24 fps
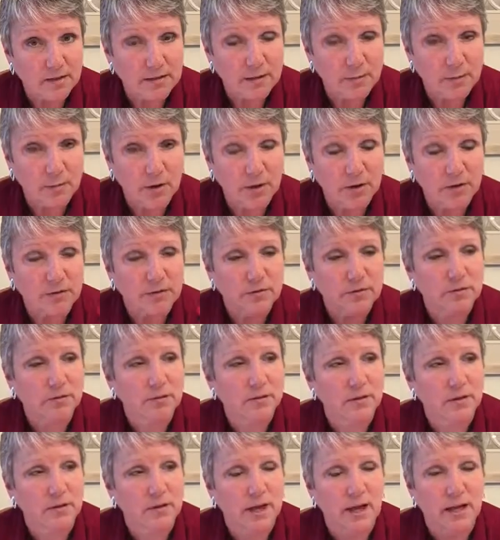Some oils
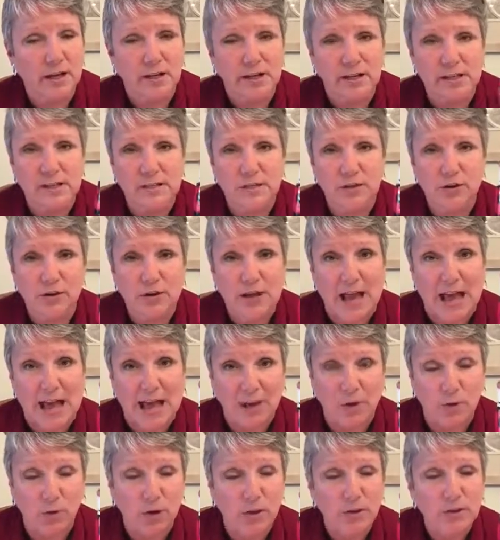are kind of considered
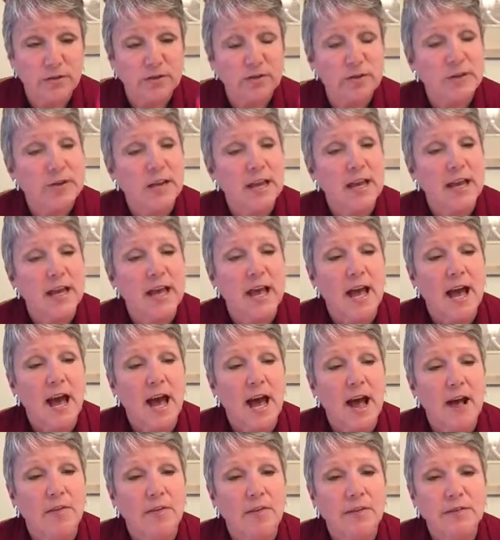hot oils.
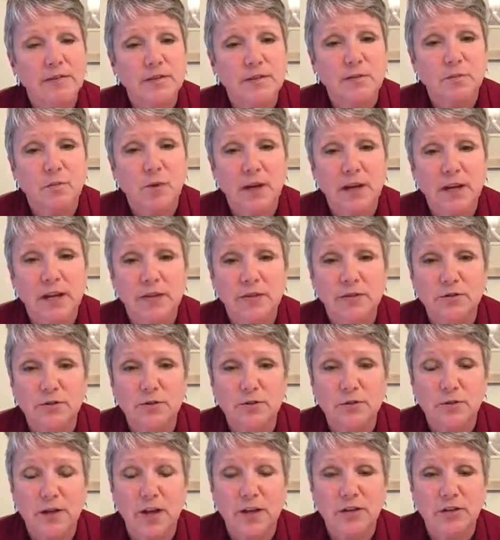This is one I
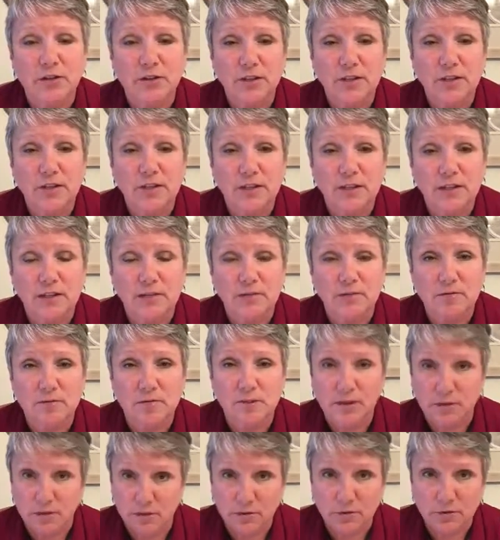do actually
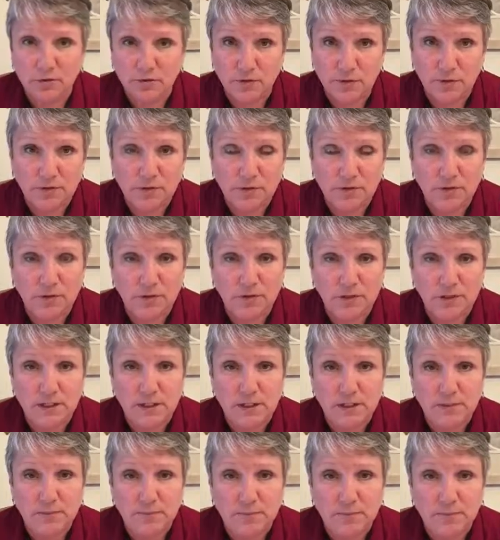dilute
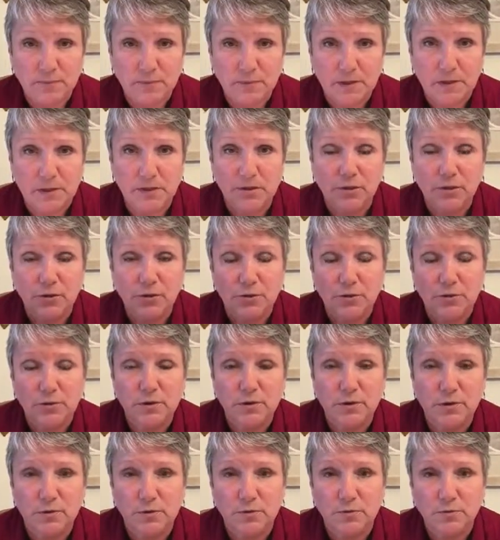50-50.
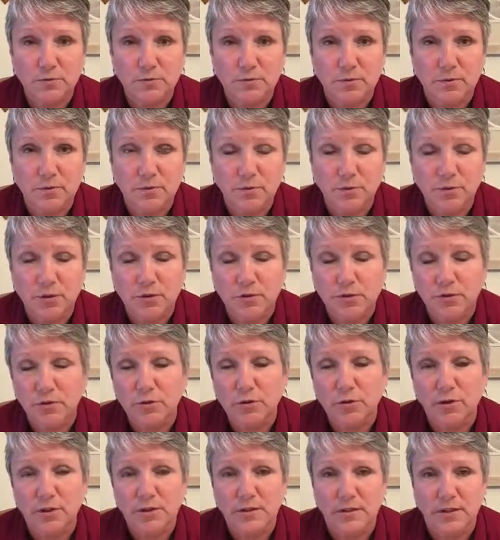When you
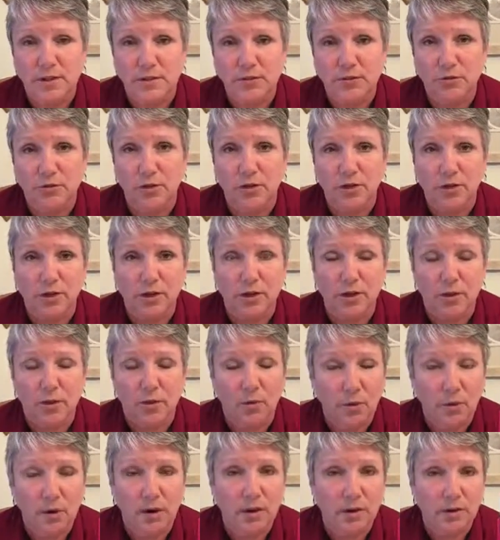dilute an essential
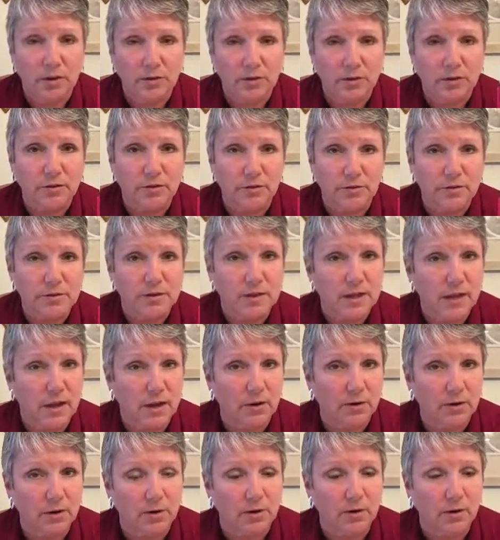oil, you use a
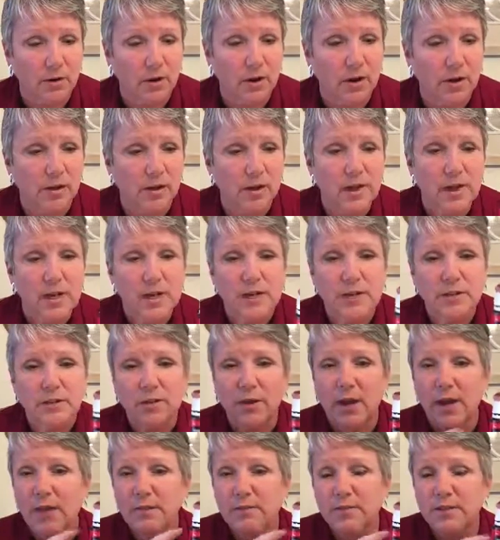carrier oil. So
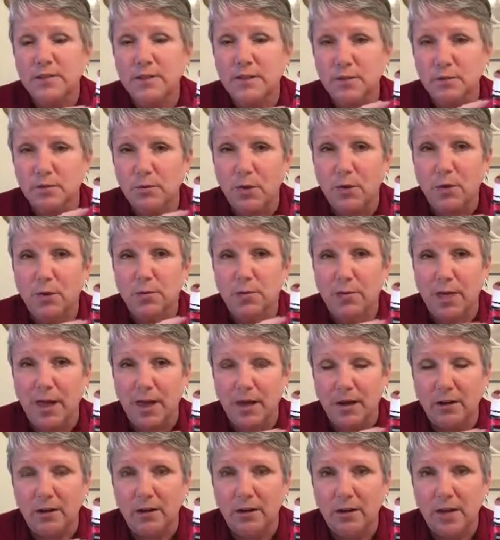I have this in a roller
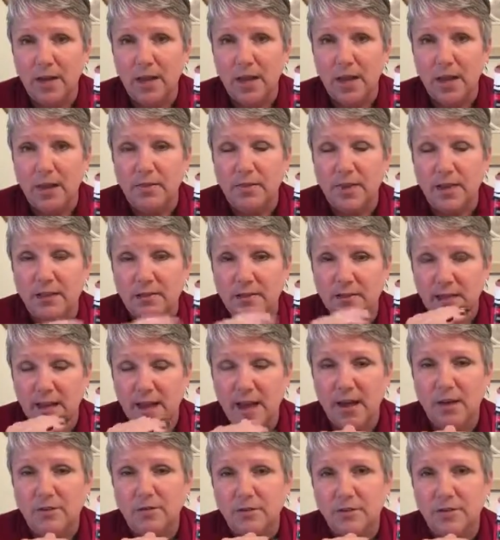bottle that's
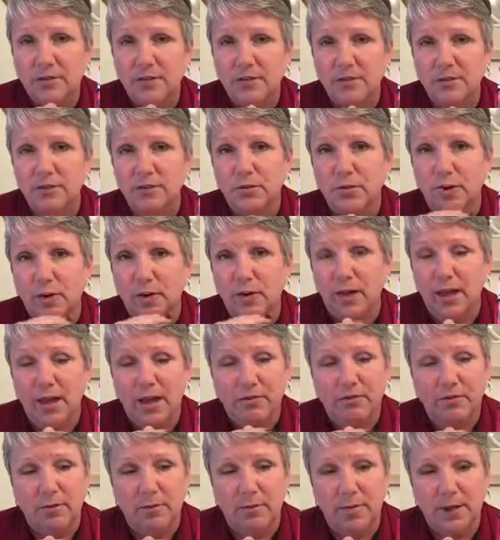half essential oil,
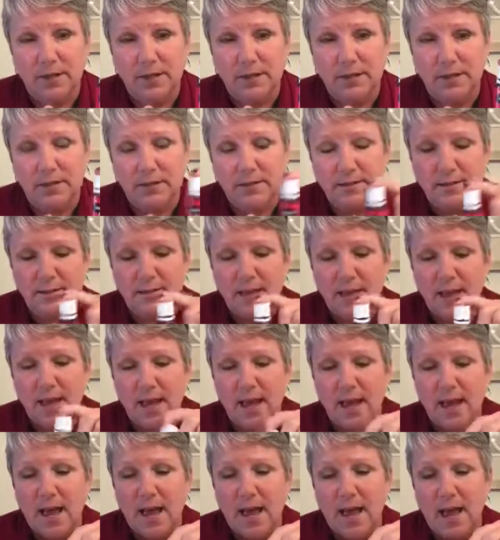half Abundance.
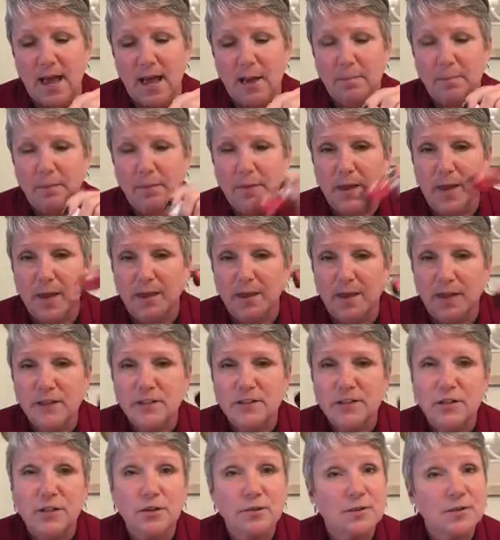I
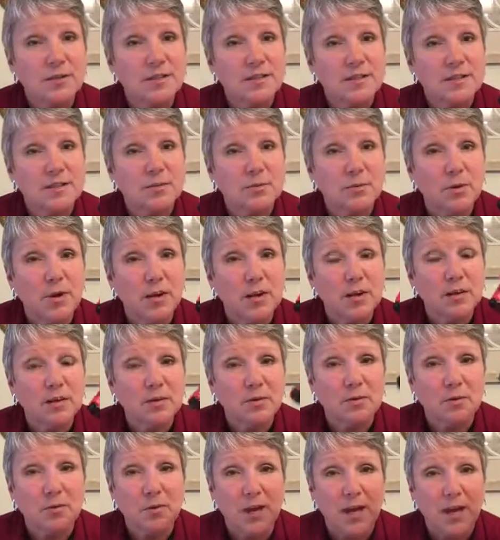like to use this one
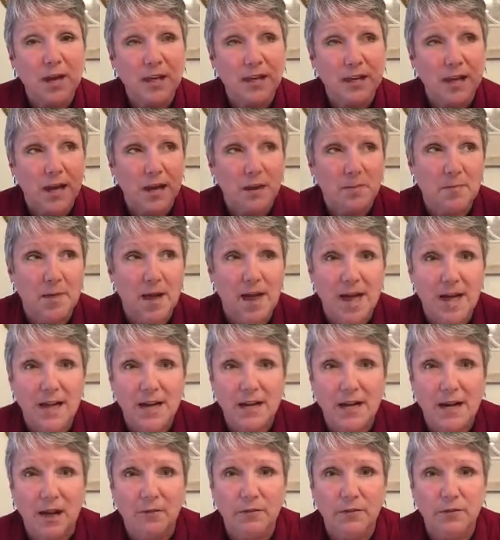when I'm
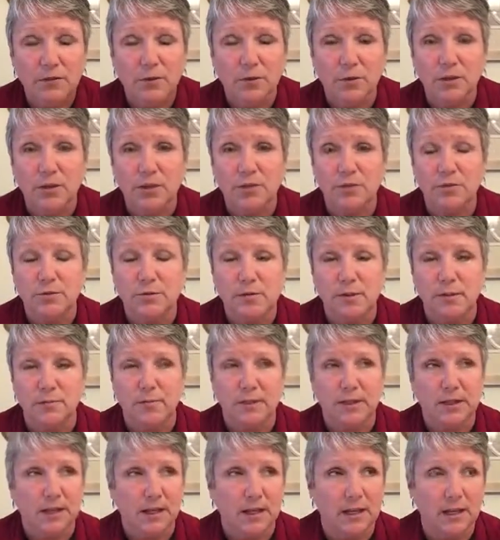headed out the door to do
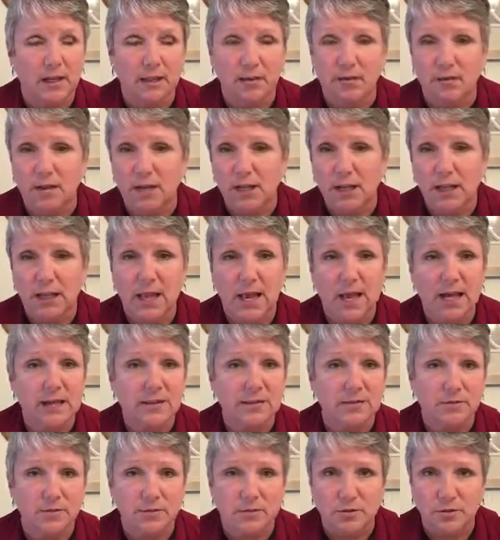something like either a
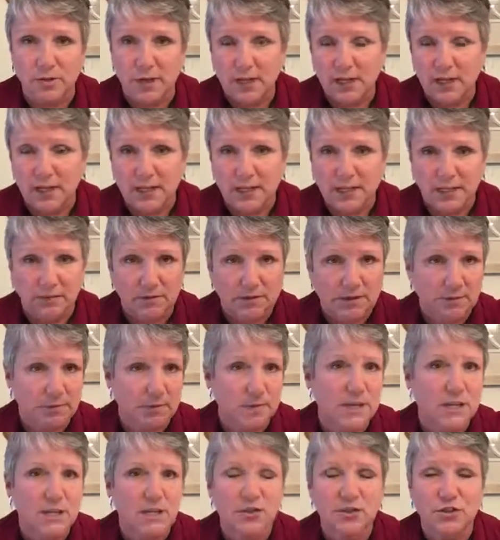class or give a
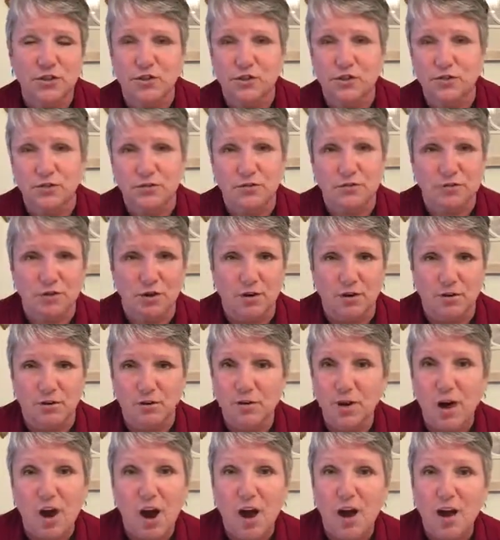speech or a
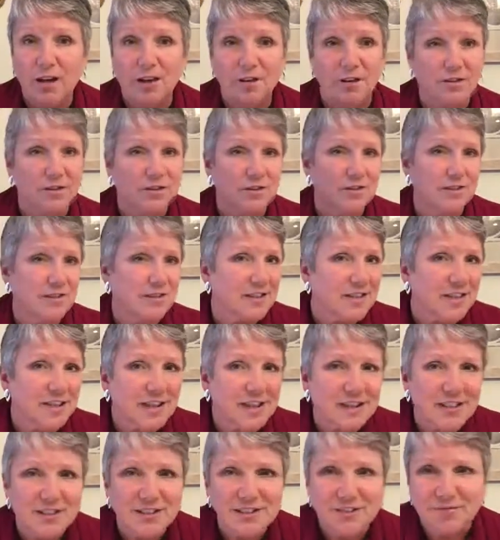talk or sing
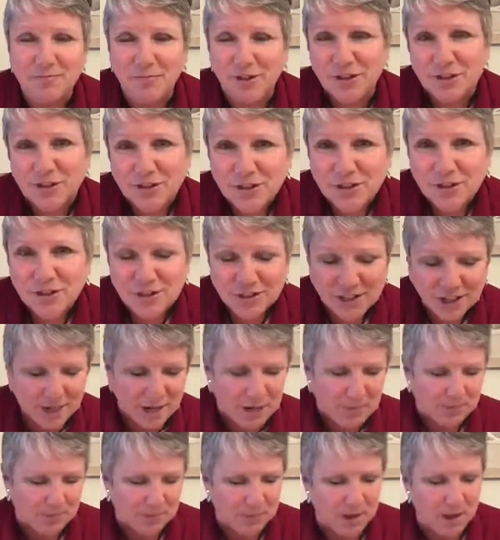in my church.
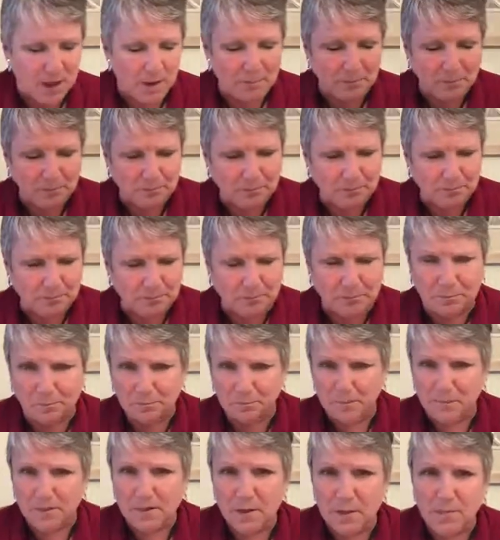
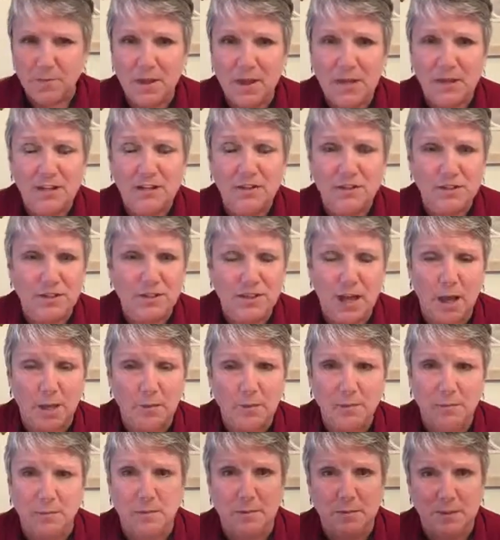The Abundance just
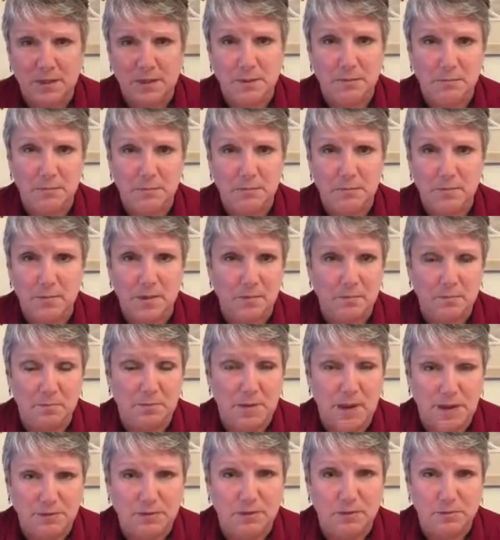helps me be the
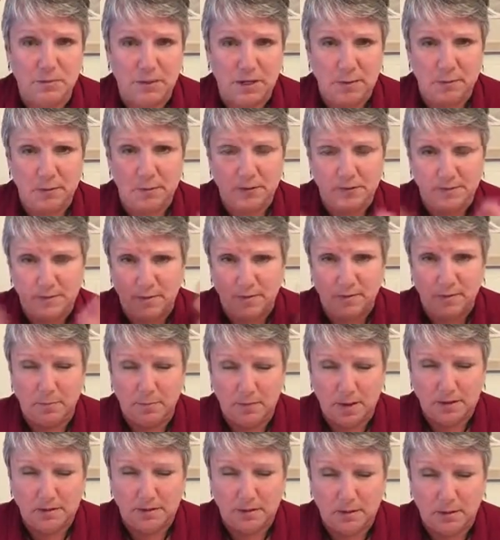best me. It brings out the
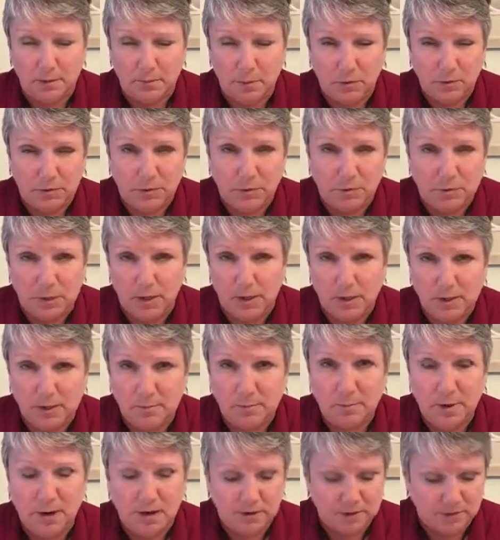best and the most
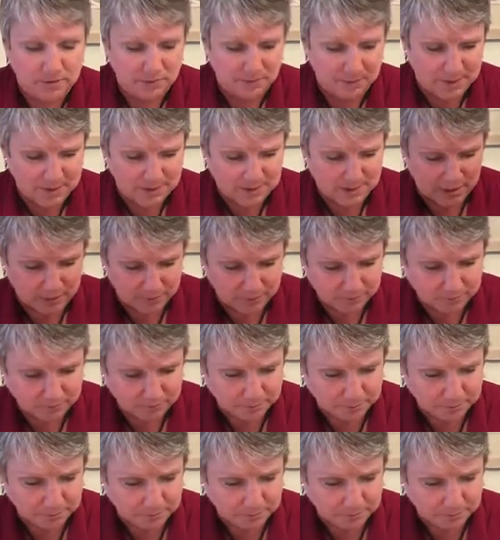abundant parts of myself.